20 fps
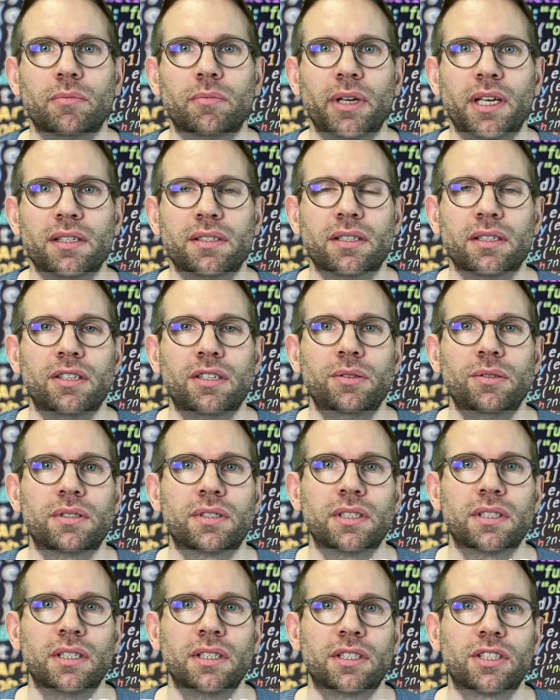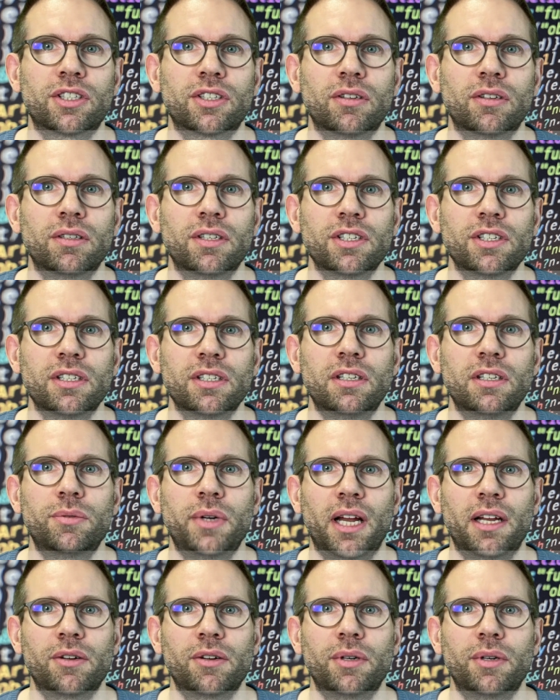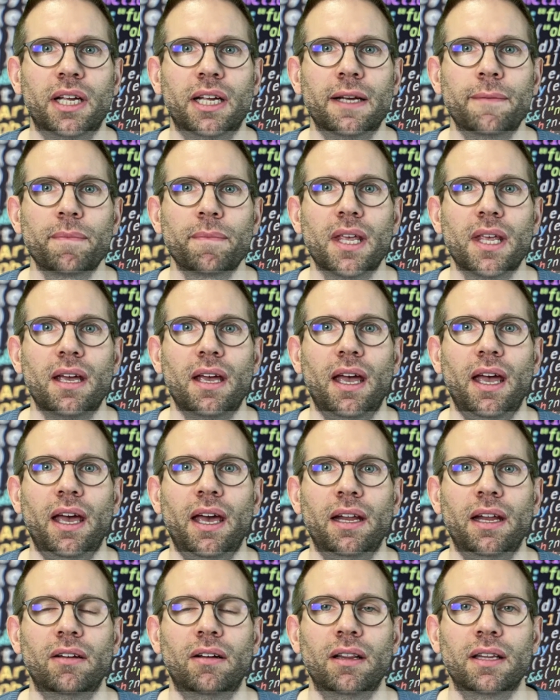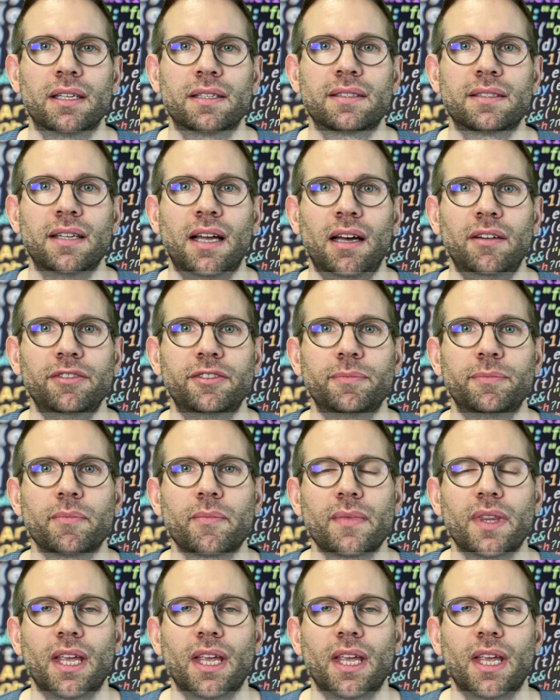basic usage, conditional rendering, and all that stuff.